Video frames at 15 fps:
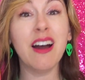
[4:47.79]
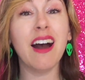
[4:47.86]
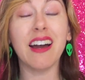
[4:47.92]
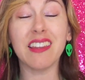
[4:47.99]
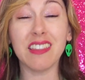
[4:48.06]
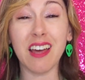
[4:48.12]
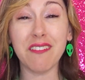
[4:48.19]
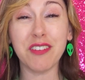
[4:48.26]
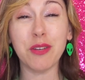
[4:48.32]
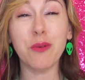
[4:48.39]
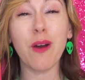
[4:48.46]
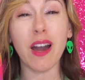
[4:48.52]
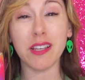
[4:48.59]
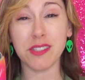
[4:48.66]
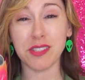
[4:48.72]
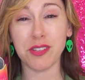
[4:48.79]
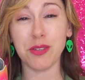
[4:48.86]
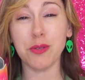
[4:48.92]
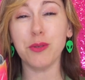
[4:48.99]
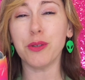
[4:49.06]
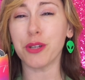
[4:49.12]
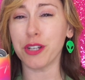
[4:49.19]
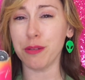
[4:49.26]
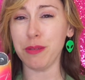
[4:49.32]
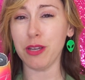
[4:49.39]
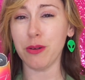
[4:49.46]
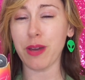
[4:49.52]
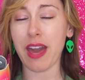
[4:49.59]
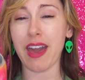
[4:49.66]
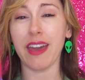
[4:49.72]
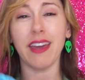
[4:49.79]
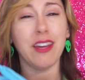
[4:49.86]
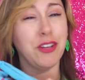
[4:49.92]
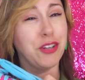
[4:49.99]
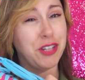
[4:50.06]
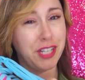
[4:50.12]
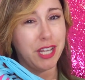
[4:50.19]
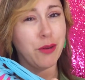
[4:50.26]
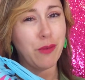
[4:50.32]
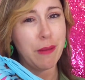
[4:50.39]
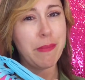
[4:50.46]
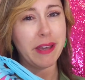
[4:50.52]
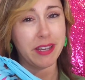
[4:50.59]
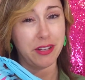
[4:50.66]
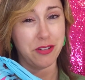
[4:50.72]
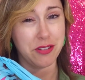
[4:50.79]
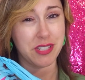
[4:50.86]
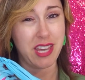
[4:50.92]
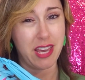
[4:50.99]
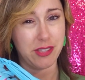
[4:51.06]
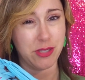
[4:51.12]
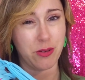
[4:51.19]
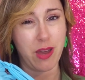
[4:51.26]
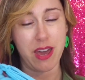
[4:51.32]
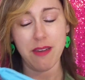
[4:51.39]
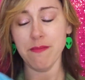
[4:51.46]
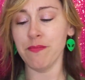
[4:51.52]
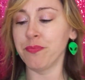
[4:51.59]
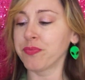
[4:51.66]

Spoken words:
I love you, I see you, you're gonna be okay, and you're gonna get right back in your skates, okay?